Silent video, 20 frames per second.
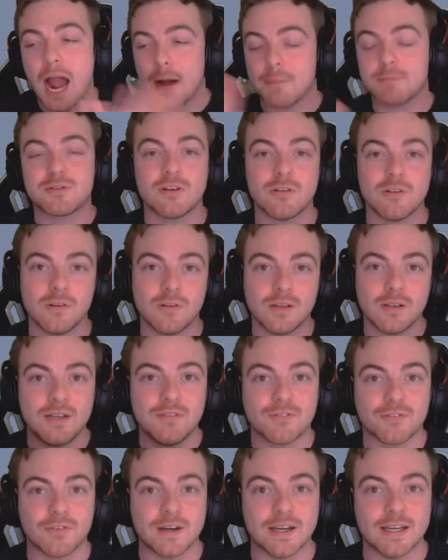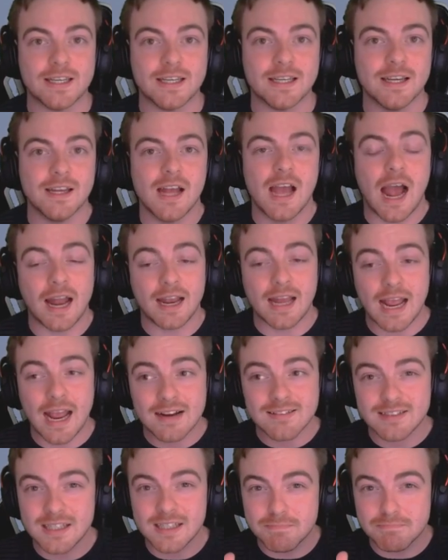absolutely free, and I
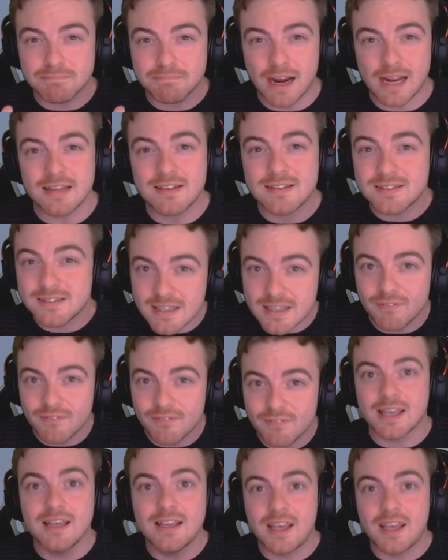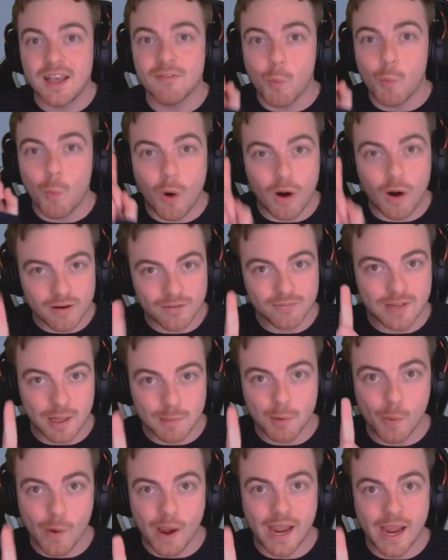actually might see if I can give one of
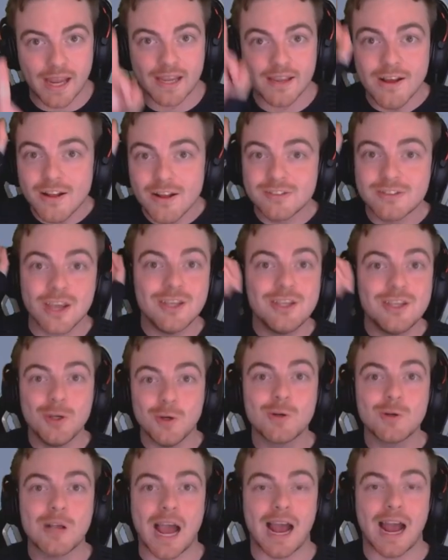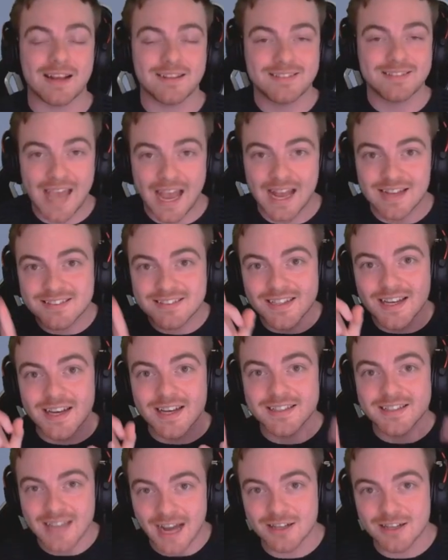them away to you guys. Yes,
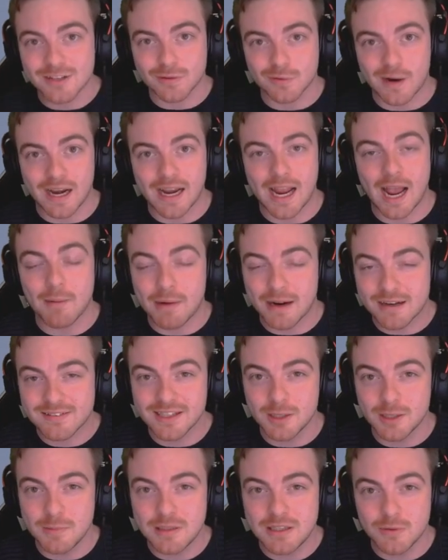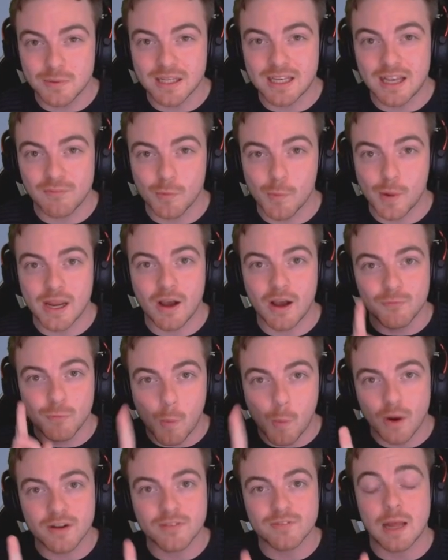that is right. I'm actually going to be doing a giveaway
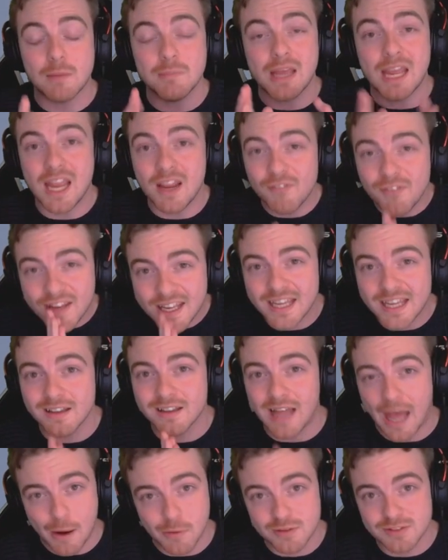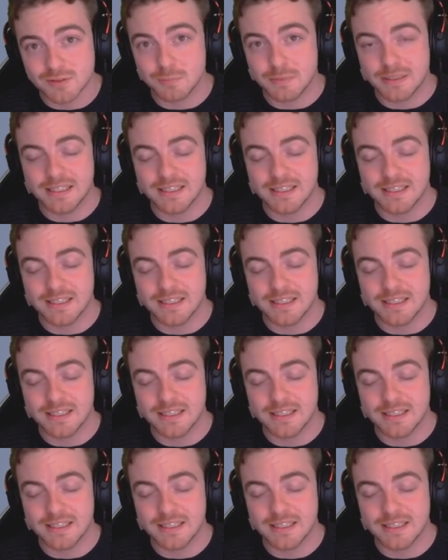of one of them if he allows